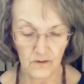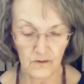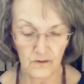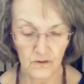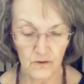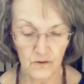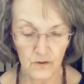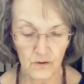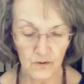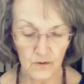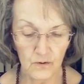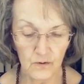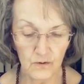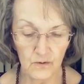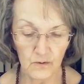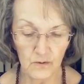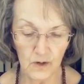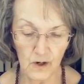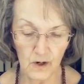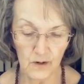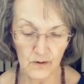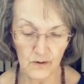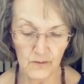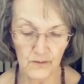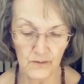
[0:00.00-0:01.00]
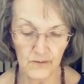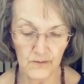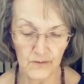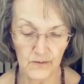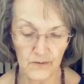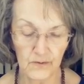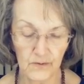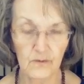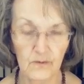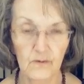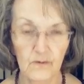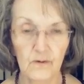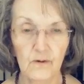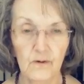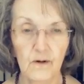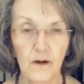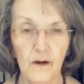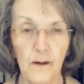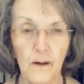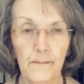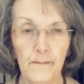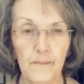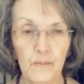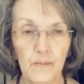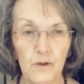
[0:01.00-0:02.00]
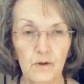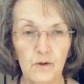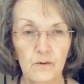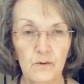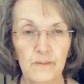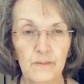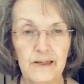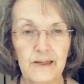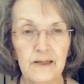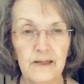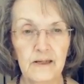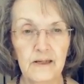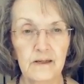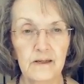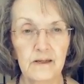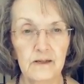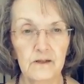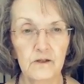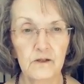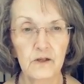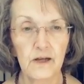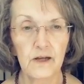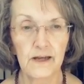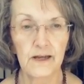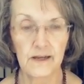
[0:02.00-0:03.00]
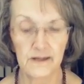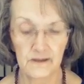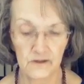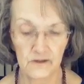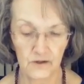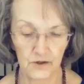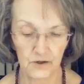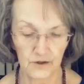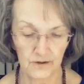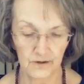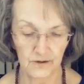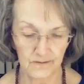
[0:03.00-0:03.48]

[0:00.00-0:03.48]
new growth, blooming change.